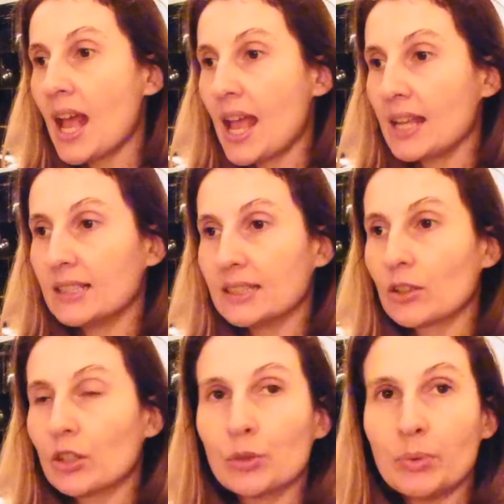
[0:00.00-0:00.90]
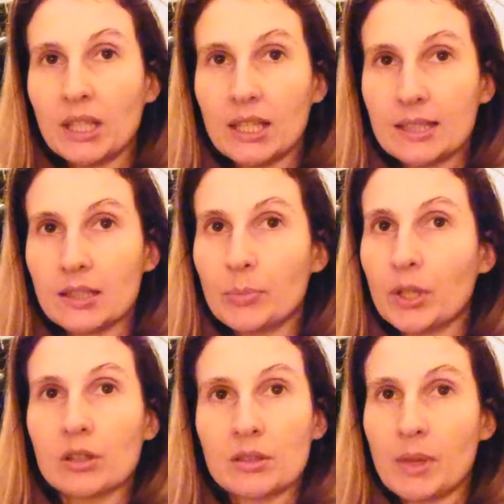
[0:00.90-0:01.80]
and it's going to be easier
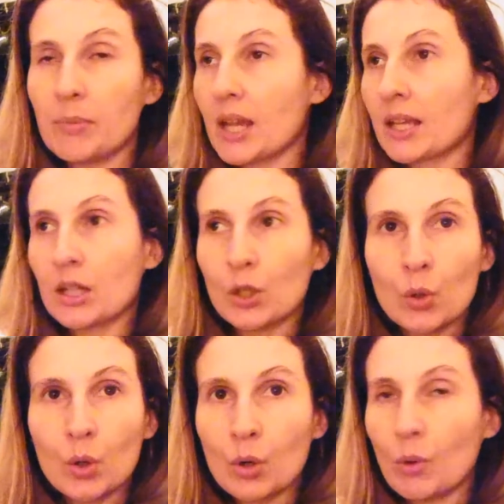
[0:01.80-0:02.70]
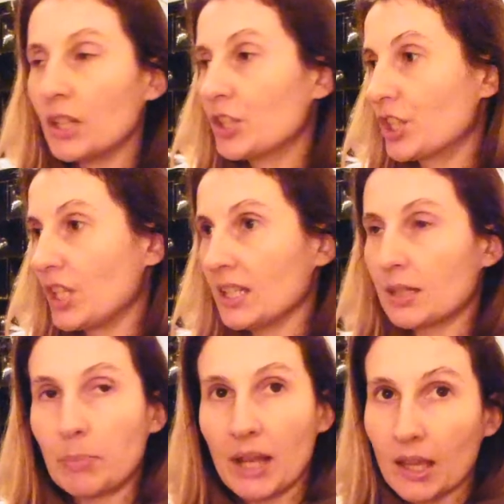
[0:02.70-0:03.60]
because maybe I can cook while she's
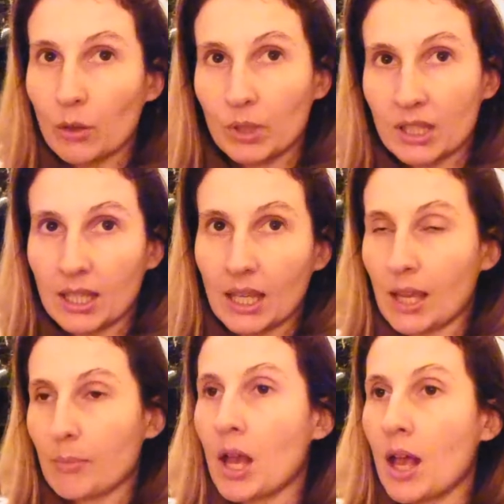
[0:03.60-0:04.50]
playing with him.